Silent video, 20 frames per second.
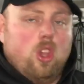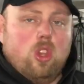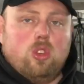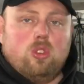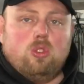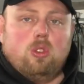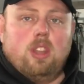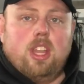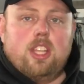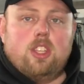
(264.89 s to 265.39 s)

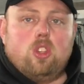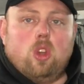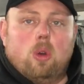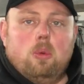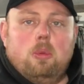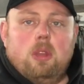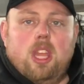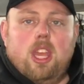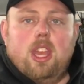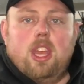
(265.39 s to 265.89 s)
So let's
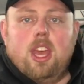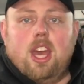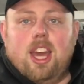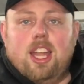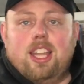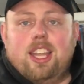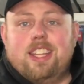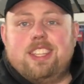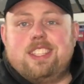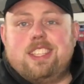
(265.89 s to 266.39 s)
open it
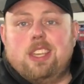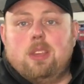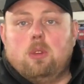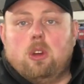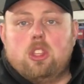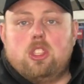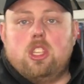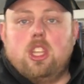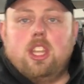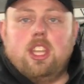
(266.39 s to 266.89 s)
and let's see
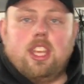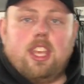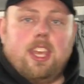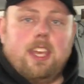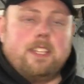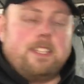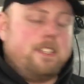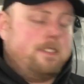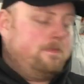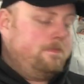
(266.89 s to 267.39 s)
what's in the
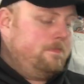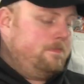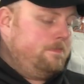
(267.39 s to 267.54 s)
kit.